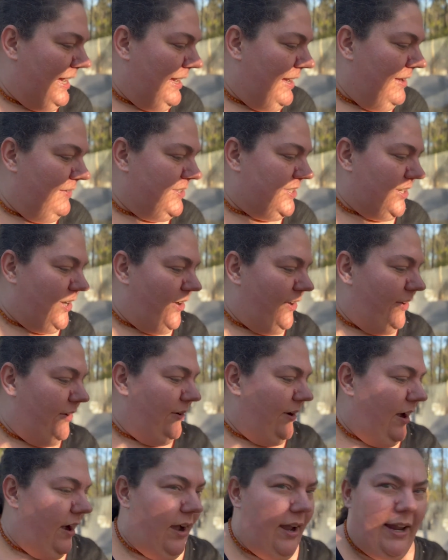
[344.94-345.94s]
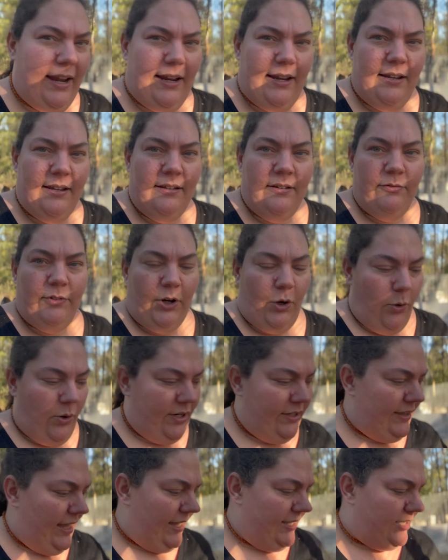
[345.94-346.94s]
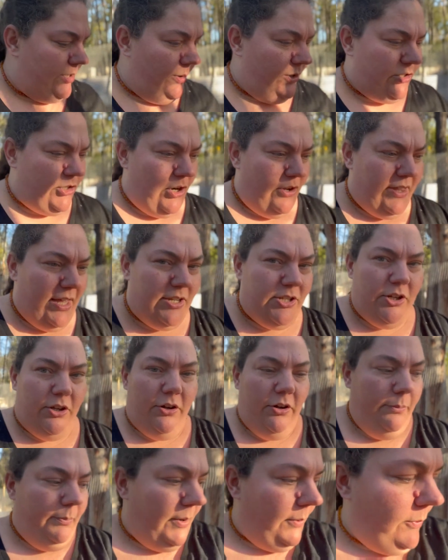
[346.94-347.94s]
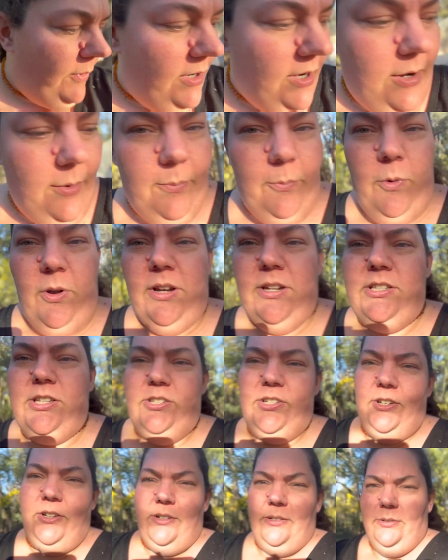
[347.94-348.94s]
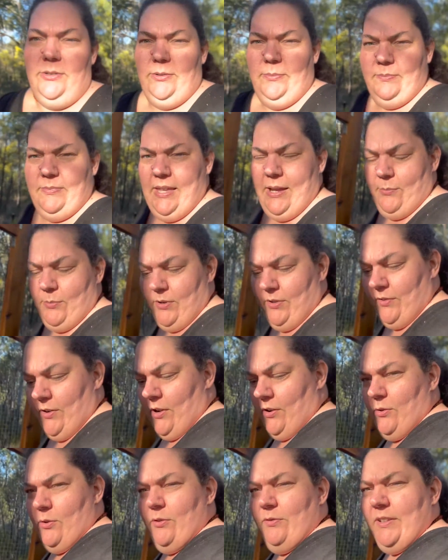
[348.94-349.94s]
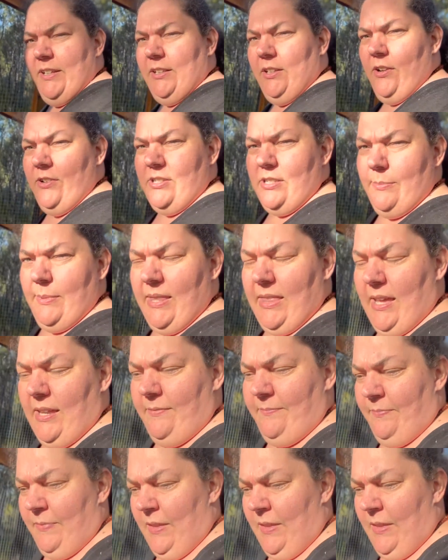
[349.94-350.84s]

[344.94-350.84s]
So I recorded that, so I'll show that to you. But what I wanted to do, that would have got awfully close to me then,